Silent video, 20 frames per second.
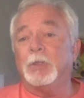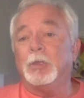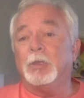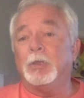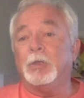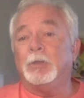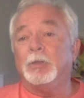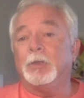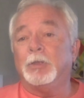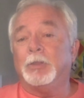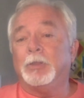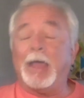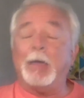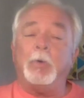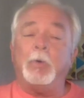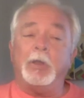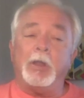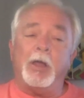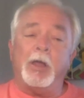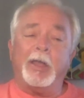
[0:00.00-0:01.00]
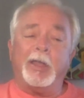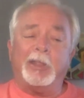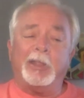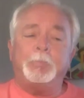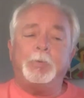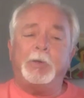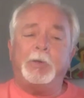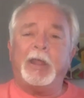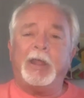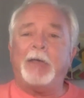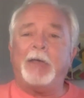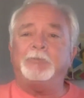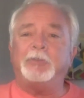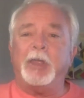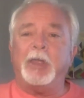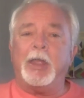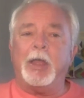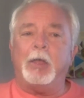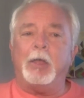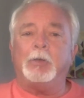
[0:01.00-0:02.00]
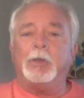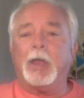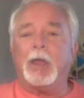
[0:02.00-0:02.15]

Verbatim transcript: that one I'm going to put half down.